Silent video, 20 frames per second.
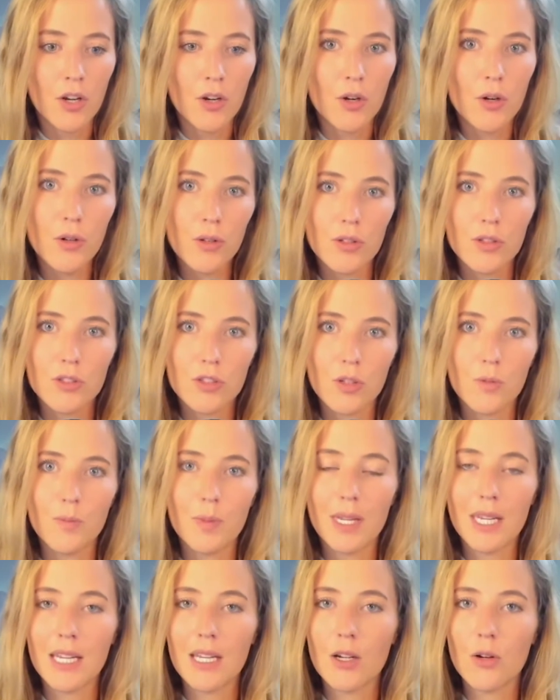who you should
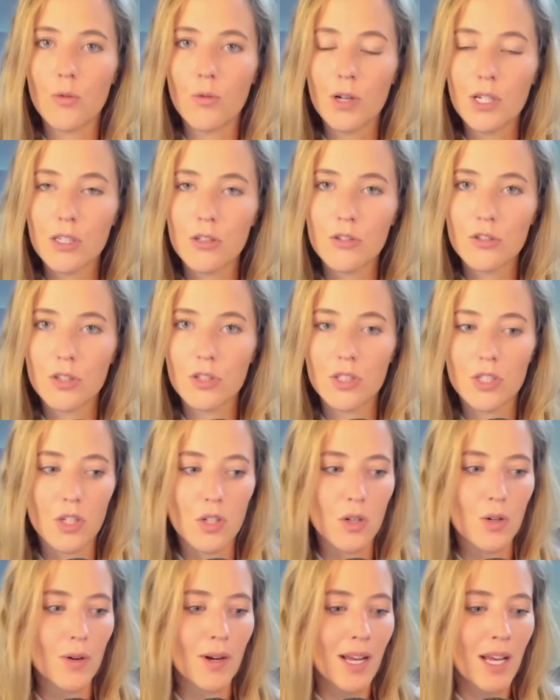be, what you should
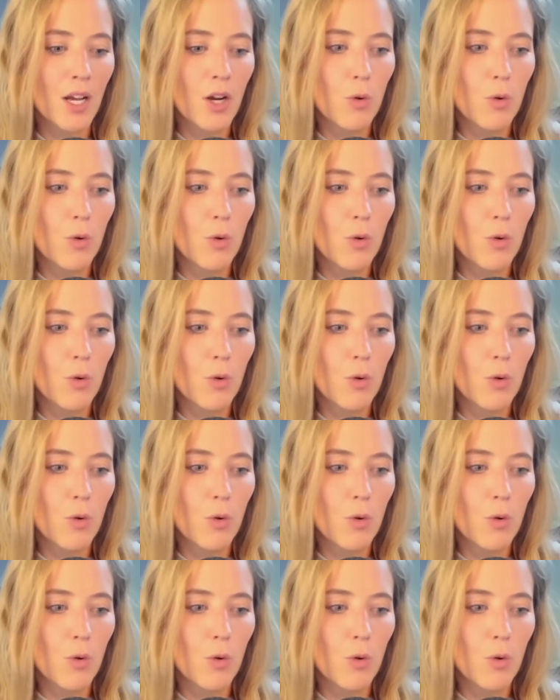do,